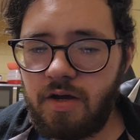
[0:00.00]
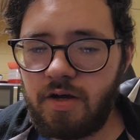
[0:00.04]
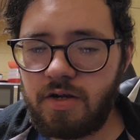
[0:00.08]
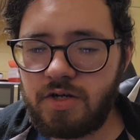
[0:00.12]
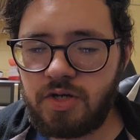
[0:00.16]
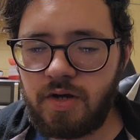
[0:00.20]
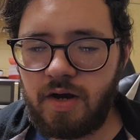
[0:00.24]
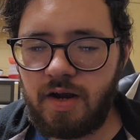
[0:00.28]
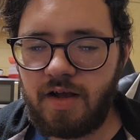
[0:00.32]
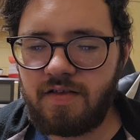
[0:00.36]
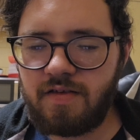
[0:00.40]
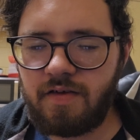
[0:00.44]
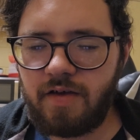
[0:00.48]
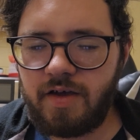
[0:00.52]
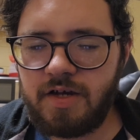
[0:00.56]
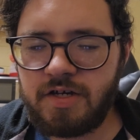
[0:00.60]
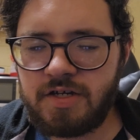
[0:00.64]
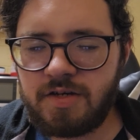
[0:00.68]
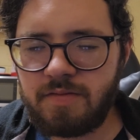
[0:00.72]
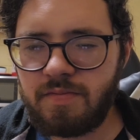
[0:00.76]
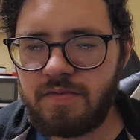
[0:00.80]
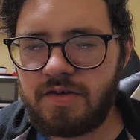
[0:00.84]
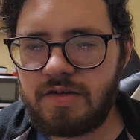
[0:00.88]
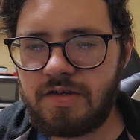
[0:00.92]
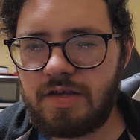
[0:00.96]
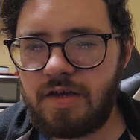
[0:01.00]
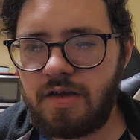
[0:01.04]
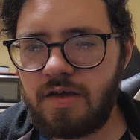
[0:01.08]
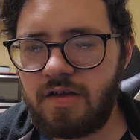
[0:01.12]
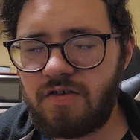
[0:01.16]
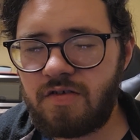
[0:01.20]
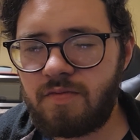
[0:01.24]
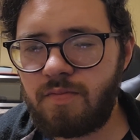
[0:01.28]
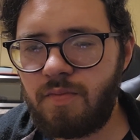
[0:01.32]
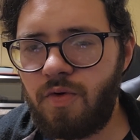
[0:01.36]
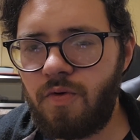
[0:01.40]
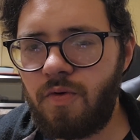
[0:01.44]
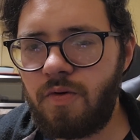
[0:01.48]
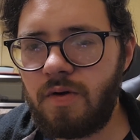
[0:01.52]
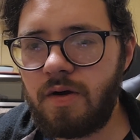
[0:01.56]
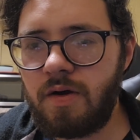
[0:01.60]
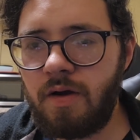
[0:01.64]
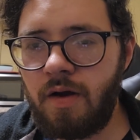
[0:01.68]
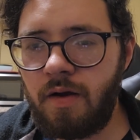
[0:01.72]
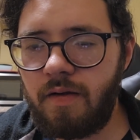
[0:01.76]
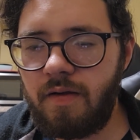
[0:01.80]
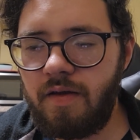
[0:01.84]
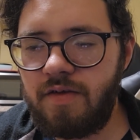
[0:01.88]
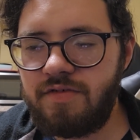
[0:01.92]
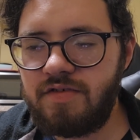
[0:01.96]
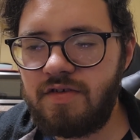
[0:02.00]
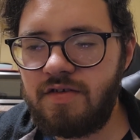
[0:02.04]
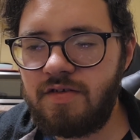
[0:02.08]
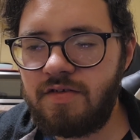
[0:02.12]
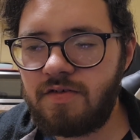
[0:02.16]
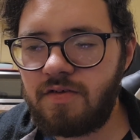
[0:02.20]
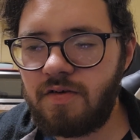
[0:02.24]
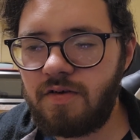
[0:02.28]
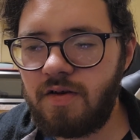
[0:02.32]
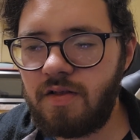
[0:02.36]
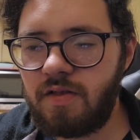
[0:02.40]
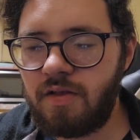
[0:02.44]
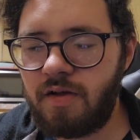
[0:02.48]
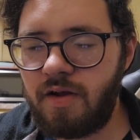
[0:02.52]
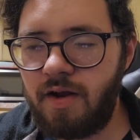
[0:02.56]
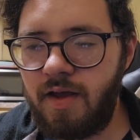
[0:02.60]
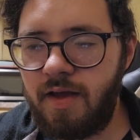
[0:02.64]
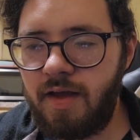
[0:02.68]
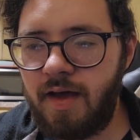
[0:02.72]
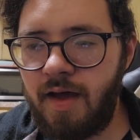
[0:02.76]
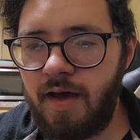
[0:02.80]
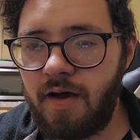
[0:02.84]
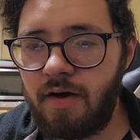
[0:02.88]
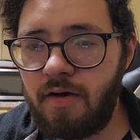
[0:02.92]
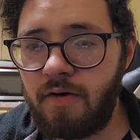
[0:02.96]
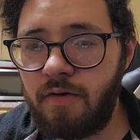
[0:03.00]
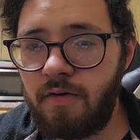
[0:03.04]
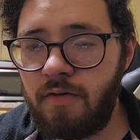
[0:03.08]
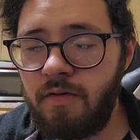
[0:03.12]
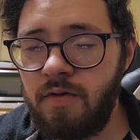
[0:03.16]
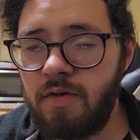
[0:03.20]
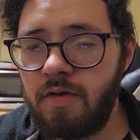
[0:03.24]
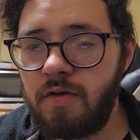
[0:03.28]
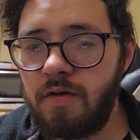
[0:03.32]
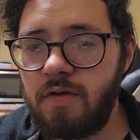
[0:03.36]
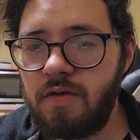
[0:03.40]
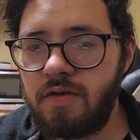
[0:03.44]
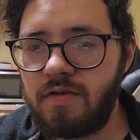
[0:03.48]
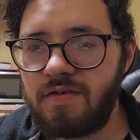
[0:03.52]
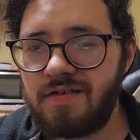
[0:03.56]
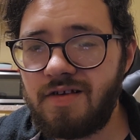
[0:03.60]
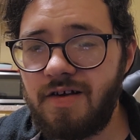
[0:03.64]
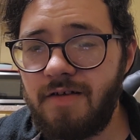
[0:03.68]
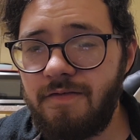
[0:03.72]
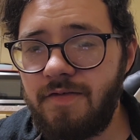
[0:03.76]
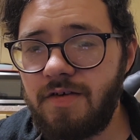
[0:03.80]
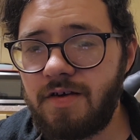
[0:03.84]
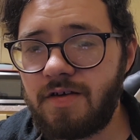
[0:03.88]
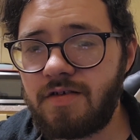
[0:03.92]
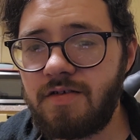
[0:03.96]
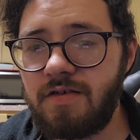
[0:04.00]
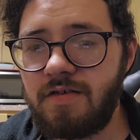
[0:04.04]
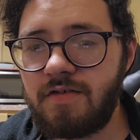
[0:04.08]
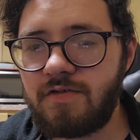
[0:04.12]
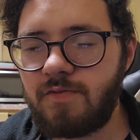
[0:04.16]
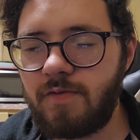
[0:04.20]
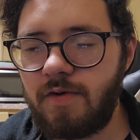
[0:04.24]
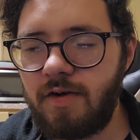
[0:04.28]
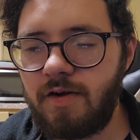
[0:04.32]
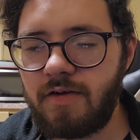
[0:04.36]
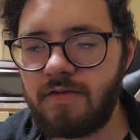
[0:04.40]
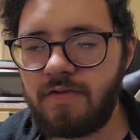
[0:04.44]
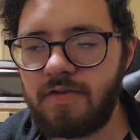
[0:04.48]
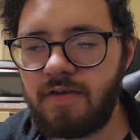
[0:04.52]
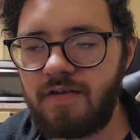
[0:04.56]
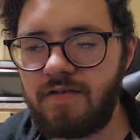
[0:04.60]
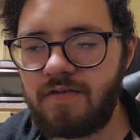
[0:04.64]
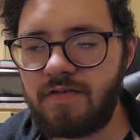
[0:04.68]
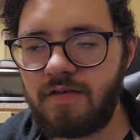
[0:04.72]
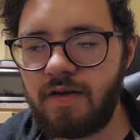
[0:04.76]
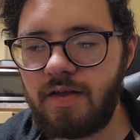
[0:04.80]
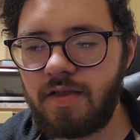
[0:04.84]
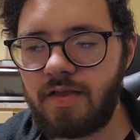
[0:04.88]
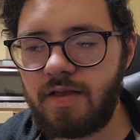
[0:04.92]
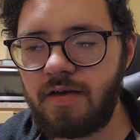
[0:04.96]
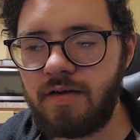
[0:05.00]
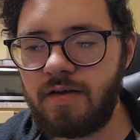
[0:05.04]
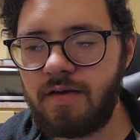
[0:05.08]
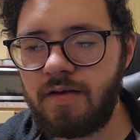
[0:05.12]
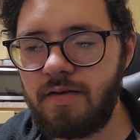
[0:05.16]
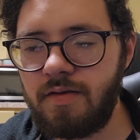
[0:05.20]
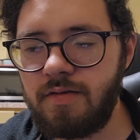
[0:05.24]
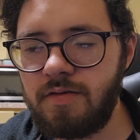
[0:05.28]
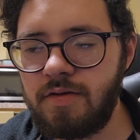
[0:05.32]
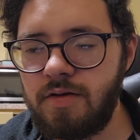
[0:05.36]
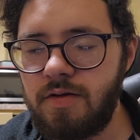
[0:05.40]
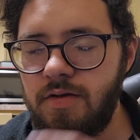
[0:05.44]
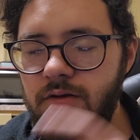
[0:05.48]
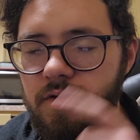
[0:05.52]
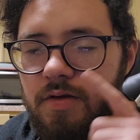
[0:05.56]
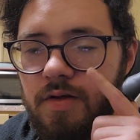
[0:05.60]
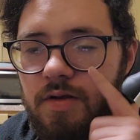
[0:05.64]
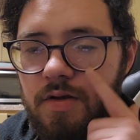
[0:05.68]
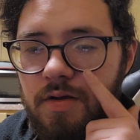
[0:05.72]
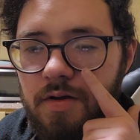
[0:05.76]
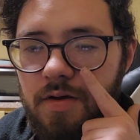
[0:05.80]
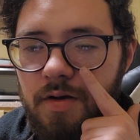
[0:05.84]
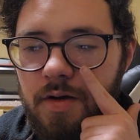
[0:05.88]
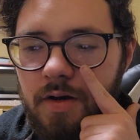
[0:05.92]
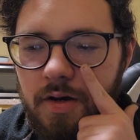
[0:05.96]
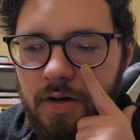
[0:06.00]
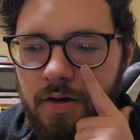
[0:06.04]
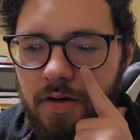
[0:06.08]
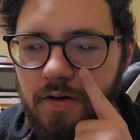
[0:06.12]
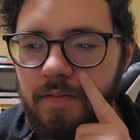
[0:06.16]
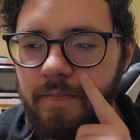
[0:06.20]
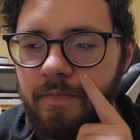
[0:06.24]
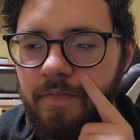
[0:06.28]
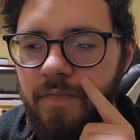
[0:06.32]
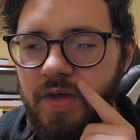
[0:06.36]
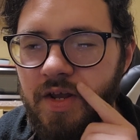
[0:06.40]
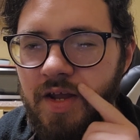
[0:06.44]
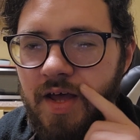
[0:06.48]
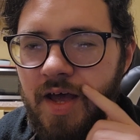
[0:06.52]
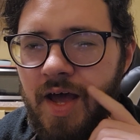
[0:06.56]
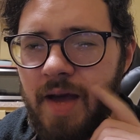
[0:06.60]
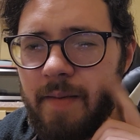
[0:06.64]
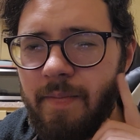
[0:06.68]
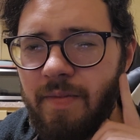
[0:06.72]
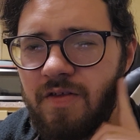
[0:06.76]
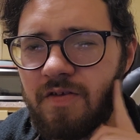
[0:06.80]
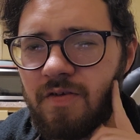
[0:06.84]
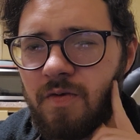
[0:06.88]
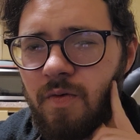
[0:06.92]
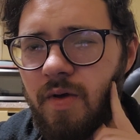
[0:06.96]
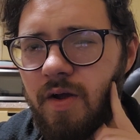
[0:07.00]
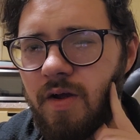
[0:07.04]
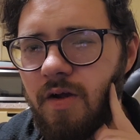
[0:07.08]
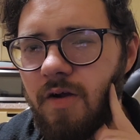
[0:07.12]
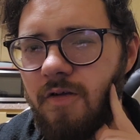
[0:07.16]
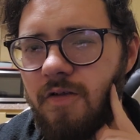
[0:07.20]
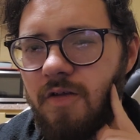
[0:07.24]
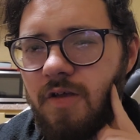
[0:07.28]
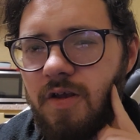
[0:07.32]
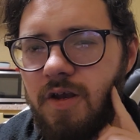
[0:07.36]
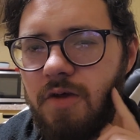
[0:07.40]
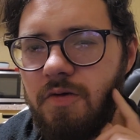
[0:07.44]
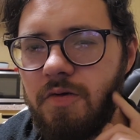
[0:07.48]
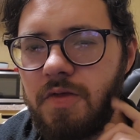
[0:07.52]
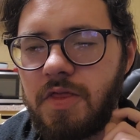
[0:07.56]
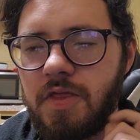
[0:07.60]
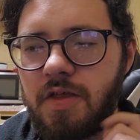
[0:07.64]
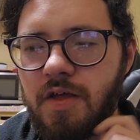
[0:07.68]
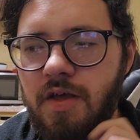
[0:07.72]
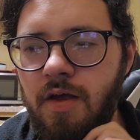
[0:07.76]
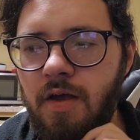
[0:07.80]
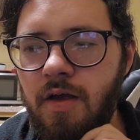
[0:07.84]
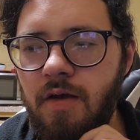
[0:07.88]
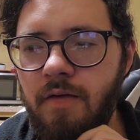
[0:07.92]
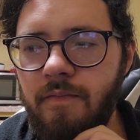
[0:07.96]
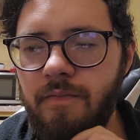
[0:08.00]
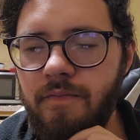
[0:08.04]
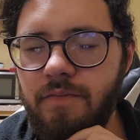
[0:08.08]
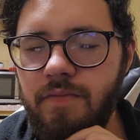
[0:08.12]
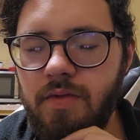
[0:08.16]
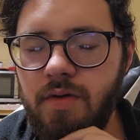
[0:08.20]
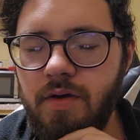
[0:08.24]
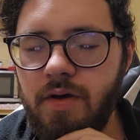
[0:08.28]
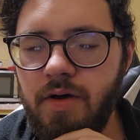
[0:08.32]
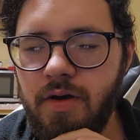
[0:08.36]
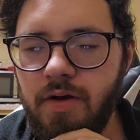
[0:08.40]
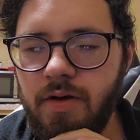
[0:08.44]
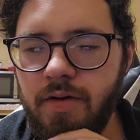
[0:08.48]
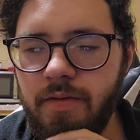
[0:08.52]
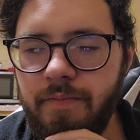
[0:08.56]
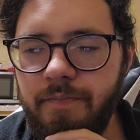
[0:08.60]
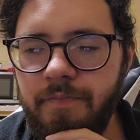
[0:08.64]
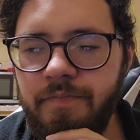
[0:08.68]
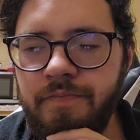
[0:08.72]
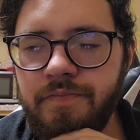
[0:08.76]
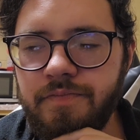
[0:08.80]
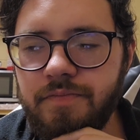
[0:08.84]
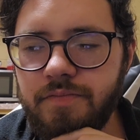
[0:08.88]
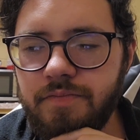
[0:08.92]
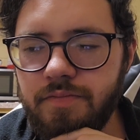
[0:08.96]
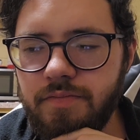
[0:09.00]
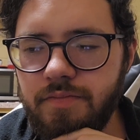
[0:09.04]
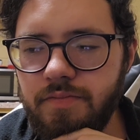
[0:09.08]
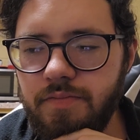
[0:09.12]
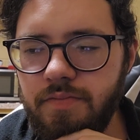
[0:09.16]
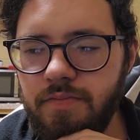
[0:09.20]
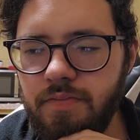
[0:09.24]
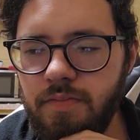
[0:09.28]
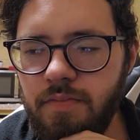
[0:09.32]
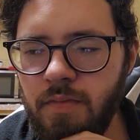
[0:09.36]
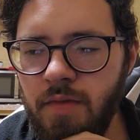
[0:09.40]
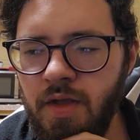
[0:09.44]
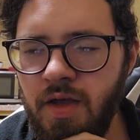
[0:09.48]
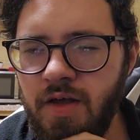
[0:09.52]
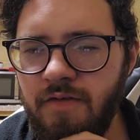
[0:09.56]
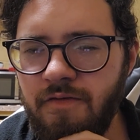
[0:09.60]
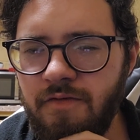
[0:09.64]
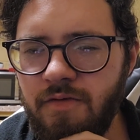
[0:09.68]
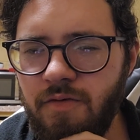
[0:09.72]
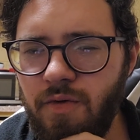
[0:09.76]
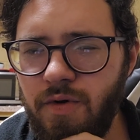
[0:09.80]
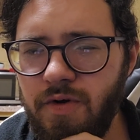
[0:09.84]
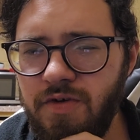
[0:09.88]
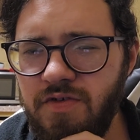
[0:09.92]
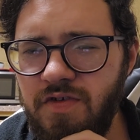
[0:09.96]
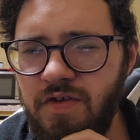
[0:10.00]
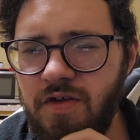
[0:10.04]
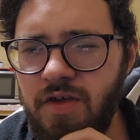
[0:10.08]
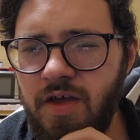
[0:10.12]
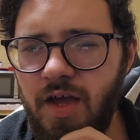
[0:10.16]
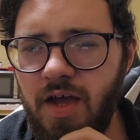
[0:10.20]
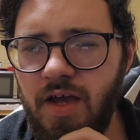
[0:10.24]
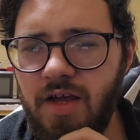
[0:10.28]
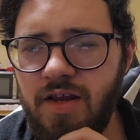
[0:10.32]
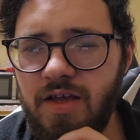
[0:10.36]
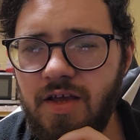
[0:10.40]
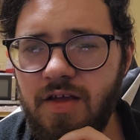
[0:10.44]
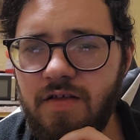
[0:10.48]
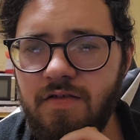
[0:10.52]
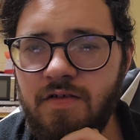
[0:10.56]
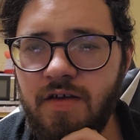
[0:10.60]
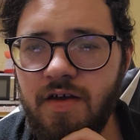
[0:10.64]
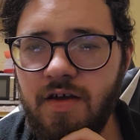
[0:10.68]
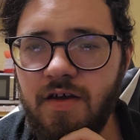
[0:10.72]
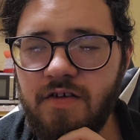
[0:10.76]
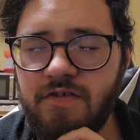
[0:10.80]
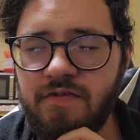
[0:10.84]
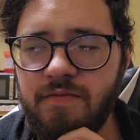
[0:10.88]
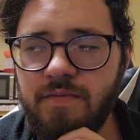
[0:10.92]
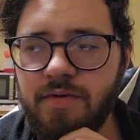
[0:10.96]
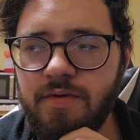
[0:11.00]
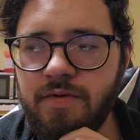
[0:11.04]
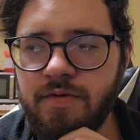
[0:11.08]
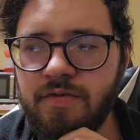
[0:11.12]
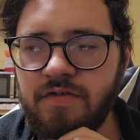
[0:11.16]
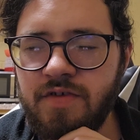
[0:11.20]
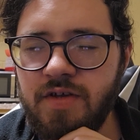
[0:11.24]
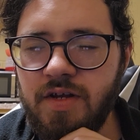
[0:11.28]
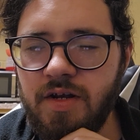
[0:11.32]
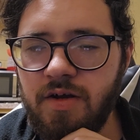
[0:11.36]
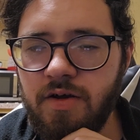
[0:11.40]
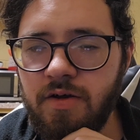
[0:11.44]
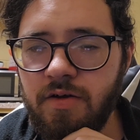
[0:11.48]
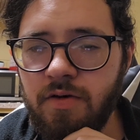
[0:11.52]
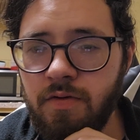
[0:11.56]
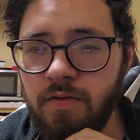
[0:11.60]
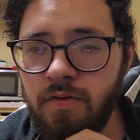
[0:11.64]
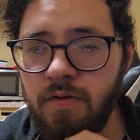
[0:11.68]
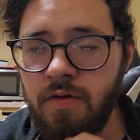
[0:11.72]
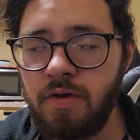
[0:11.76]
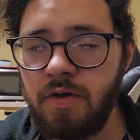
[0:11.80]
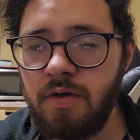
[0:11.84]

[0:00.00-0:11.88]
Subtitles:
translation mistakes more as you start learning how suffixes work, things like that. And it happens quicker than you would think. And of course you can get textbooks, I'm